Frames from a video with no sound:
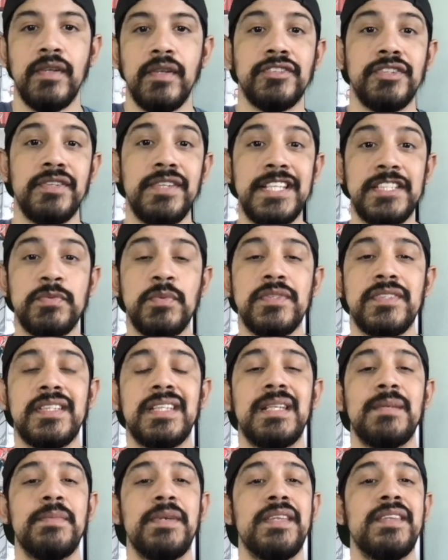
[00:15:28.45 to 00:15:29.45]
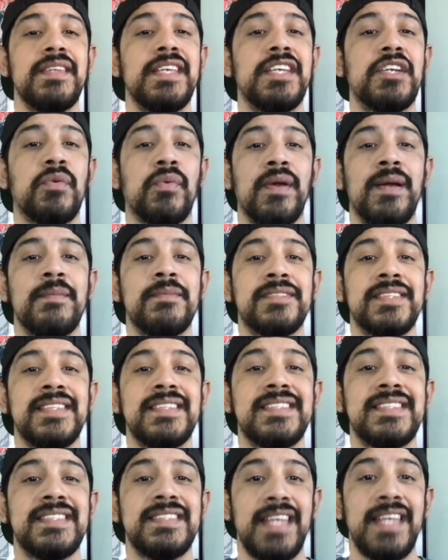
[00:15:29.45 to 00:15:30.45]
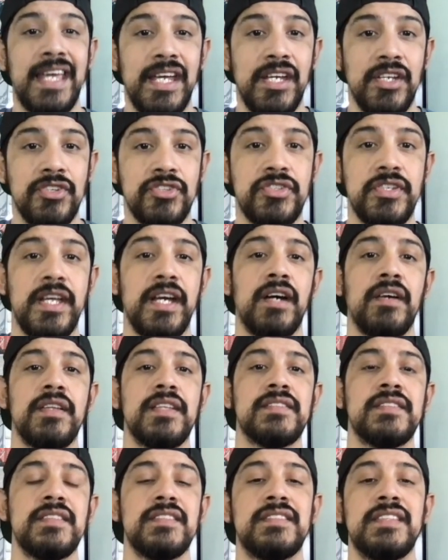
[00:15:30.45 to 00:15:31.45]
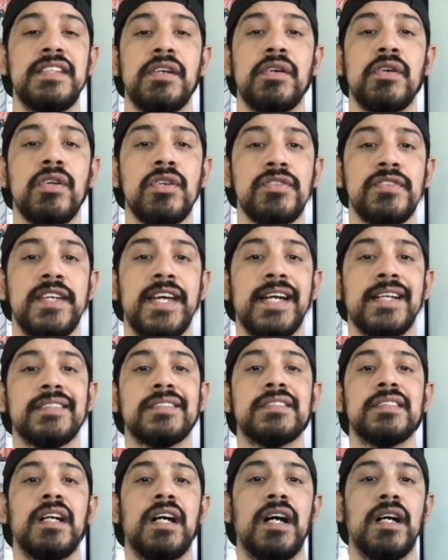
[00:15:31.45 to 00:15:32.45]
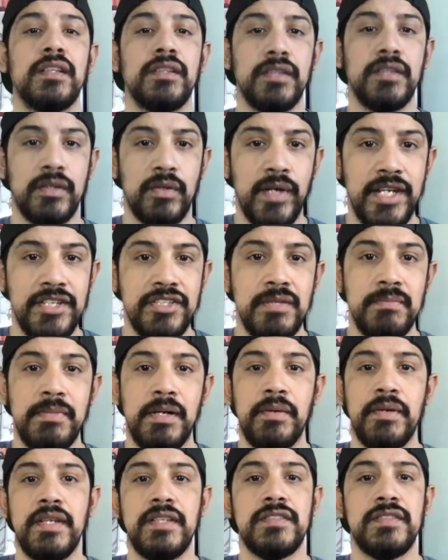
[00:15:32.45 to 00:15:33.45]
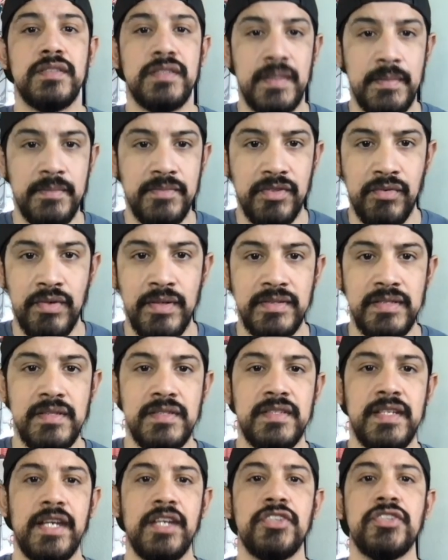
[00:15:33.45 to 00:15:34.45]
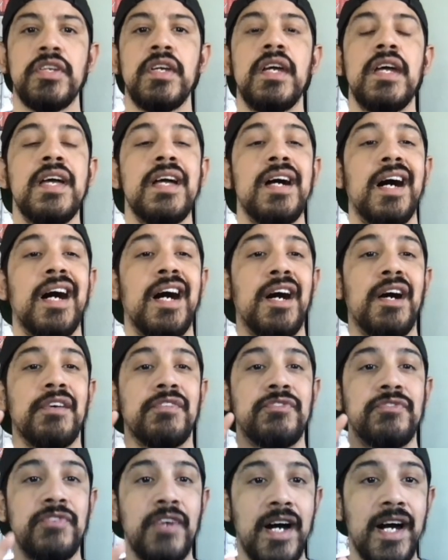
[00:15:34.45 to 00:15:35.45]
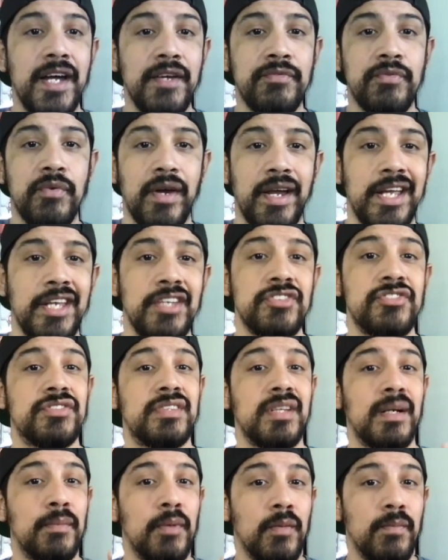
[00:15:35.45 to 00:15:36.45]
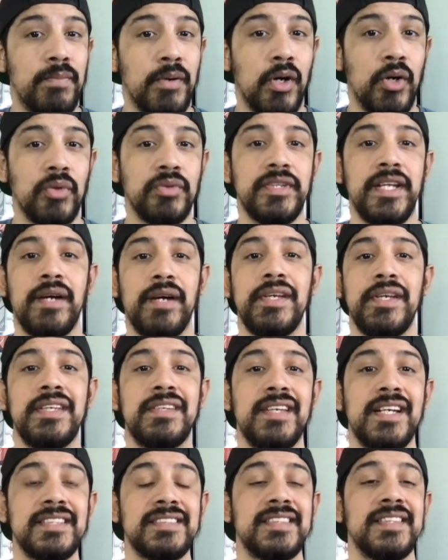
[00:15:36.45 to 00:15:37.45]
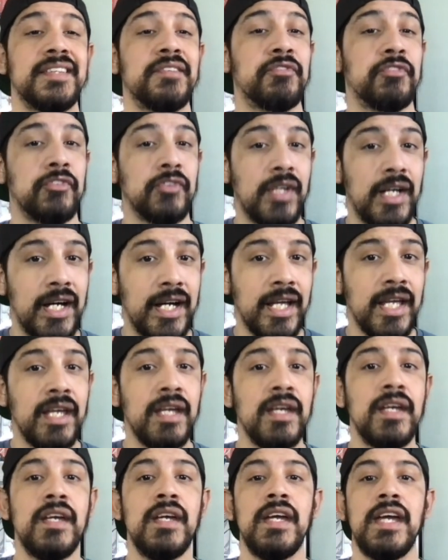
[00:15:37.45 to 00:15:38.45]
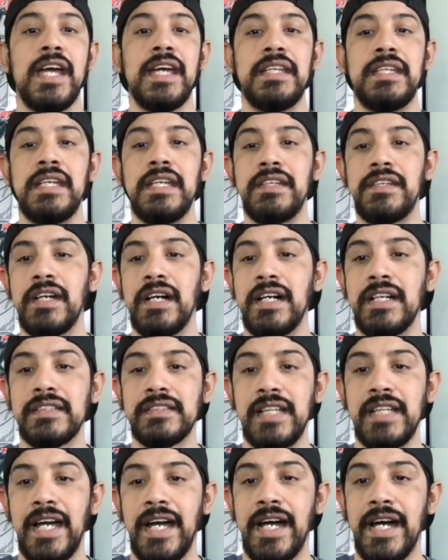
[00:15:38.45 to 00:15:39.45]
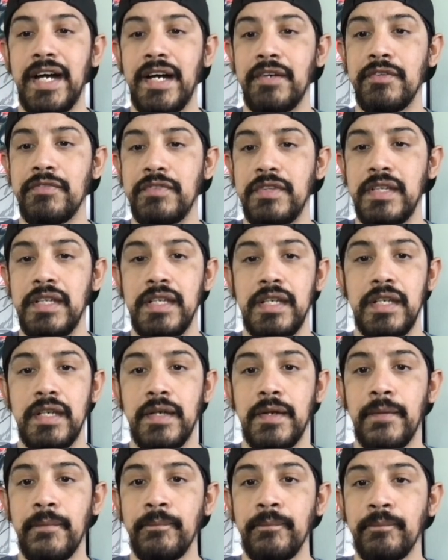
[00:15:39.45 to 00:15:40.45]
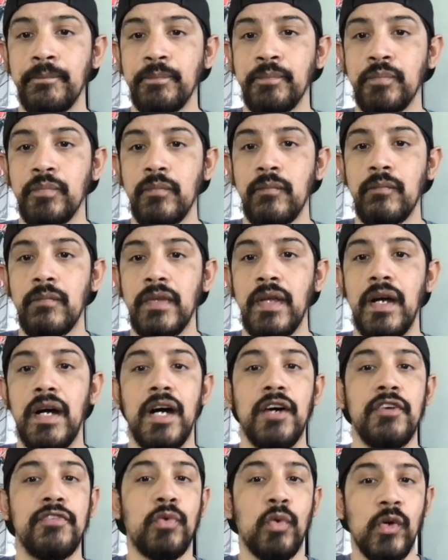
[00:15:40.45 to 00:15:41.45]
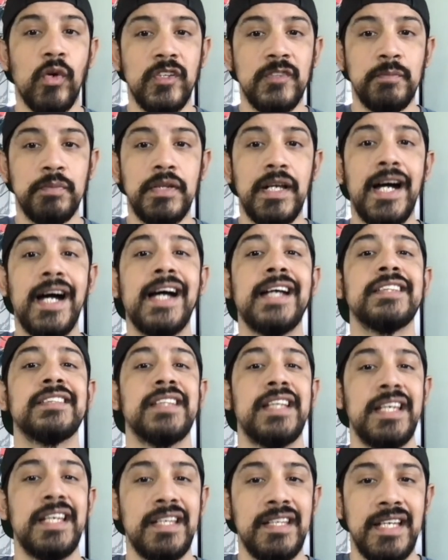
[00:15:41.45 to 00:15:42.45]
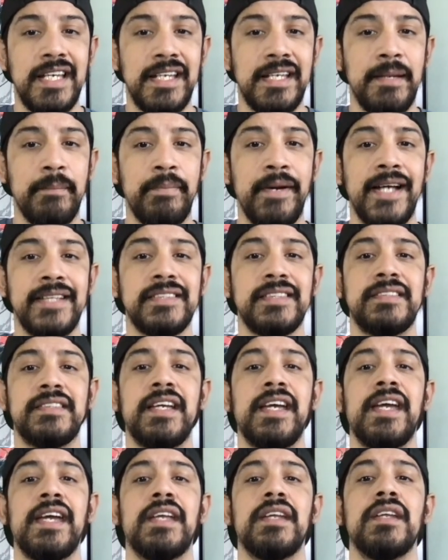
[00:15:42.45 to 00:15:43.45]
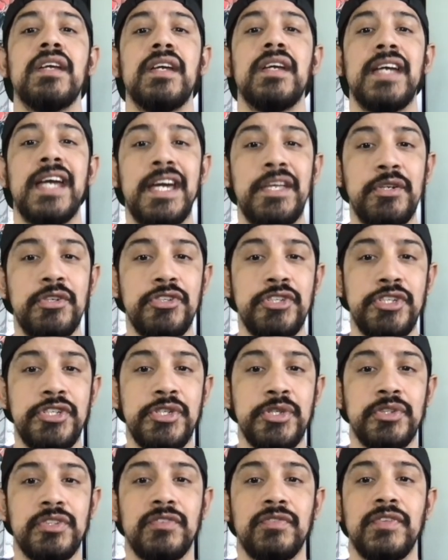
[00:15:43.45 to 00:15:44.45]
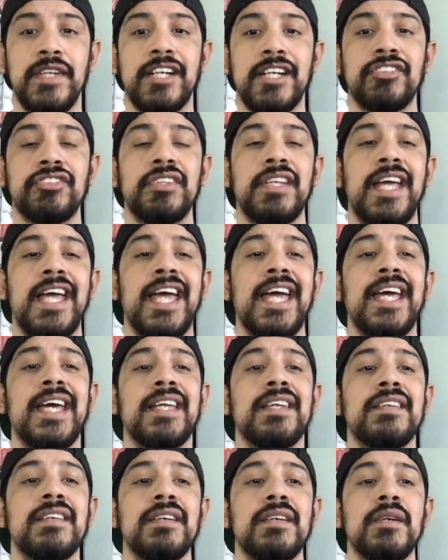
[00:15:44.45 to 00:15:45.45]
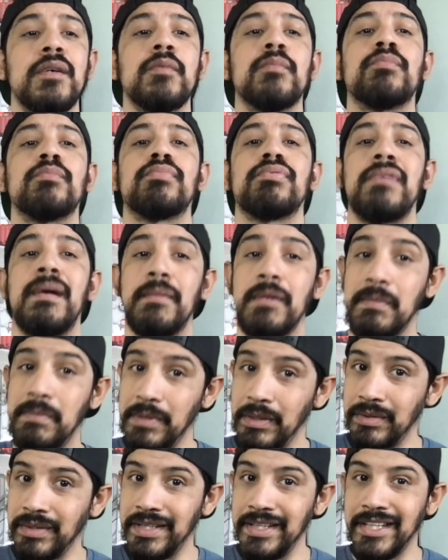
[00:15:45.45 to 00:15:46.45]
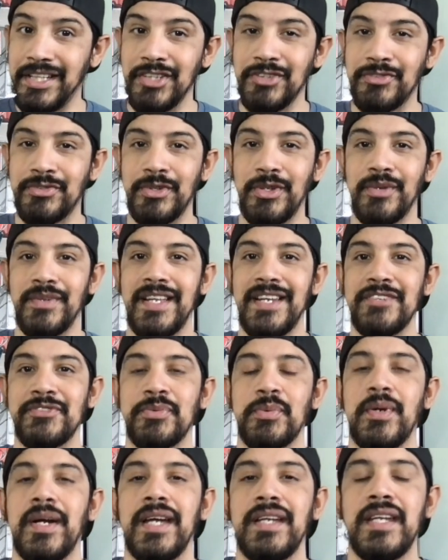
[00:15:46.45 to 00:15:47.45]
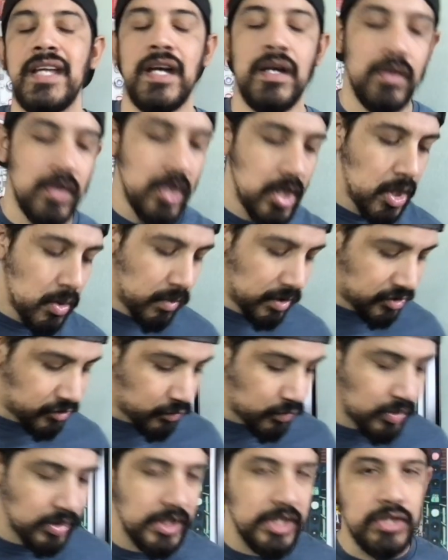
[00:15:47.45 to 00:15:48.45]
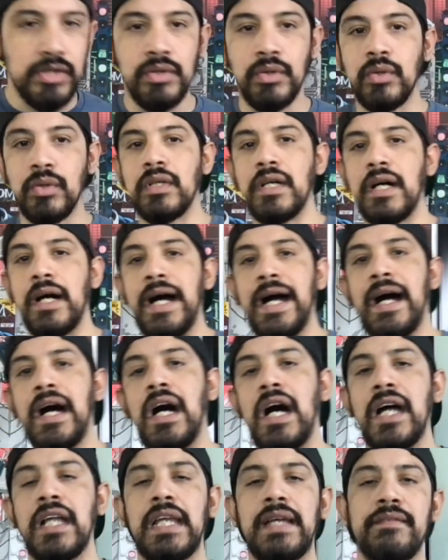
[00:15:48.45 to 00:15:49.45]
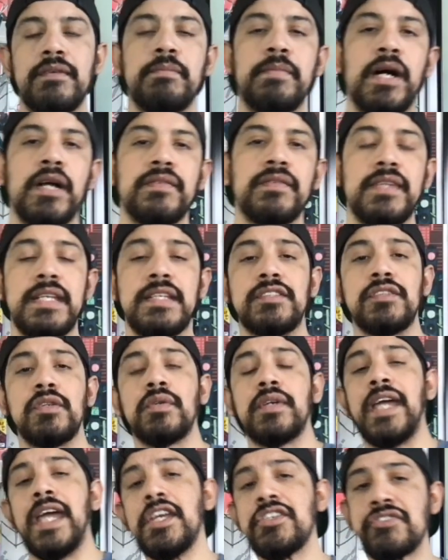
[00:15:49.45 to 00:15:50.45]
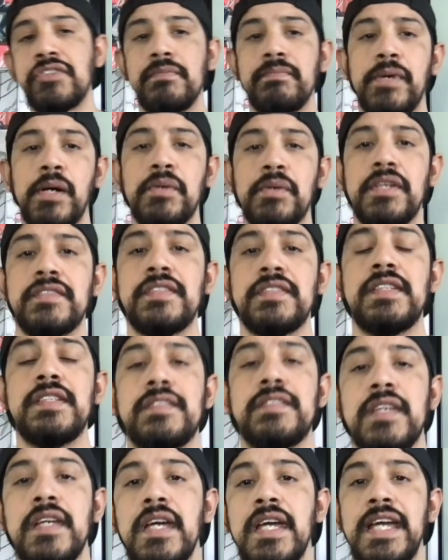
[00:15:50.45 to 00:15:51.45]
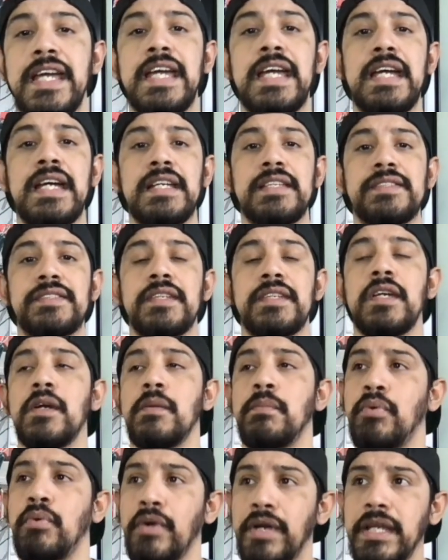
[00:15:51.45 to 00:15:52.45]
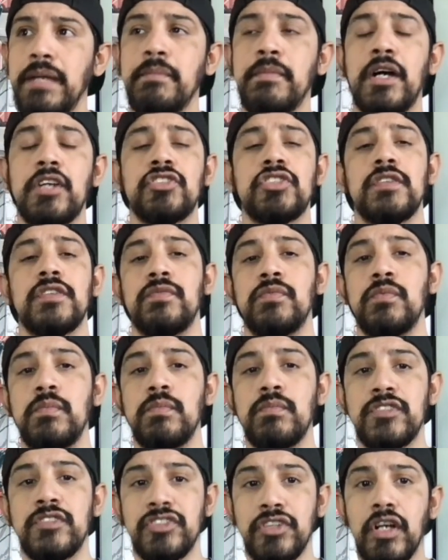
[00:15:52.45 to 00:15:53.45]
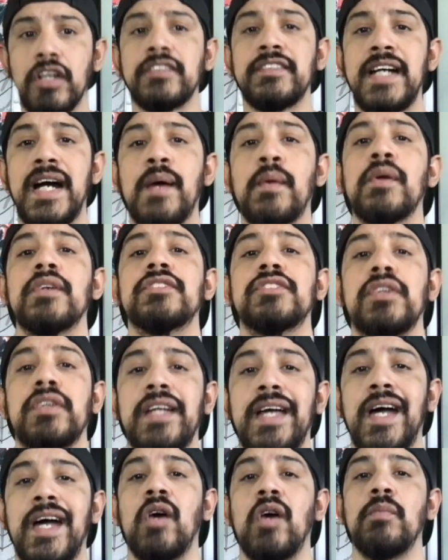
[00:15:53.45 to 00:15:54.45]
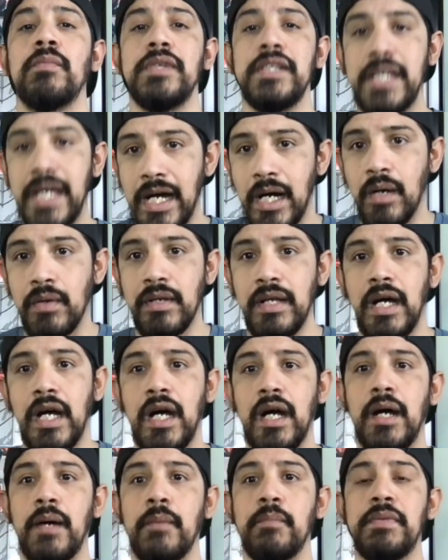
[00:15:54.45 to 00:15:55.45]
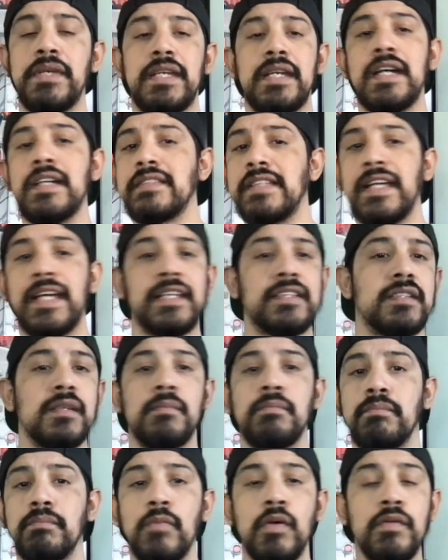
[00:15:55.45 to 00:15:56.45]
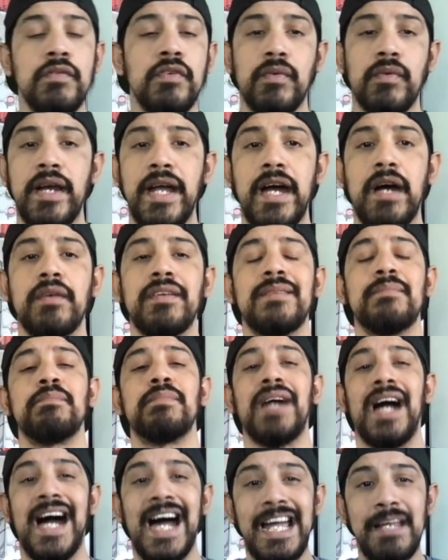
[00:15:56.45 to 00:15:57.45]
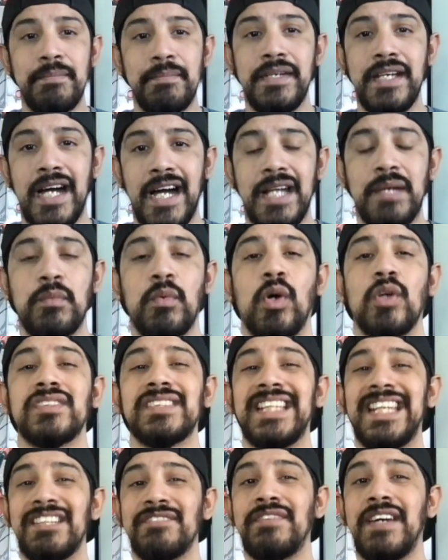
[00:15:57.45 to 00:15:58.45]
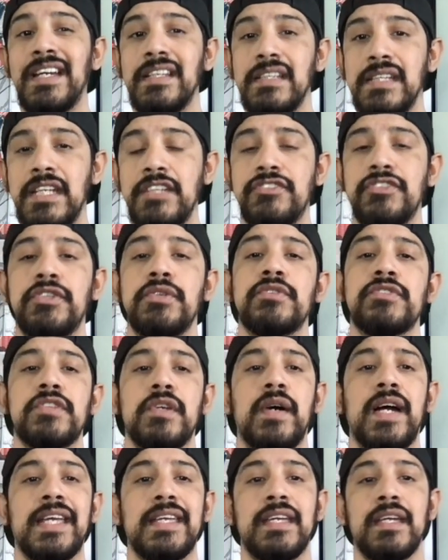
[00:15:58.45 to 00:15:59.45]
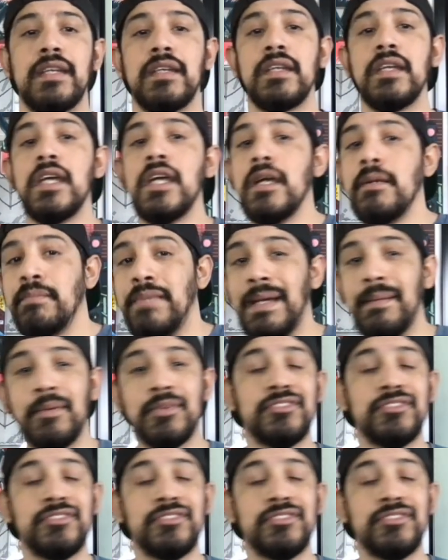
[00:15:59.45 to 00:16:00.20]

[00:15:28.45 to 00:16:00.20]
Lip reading: So this one's going to be the Crimson Sage. Now this is the Earth X location bonus Crimson Sage, 5 range, double bolt. Now he does fly and he does have the Force Blast, Incapacitate, Energy Shield Deflection, and Probability Control. That is right. Now what's really cool I love about these location bonuses is pretty much if Stark Tower is going to help me out because I get to move around, hide behind walls if I need to, so I can be able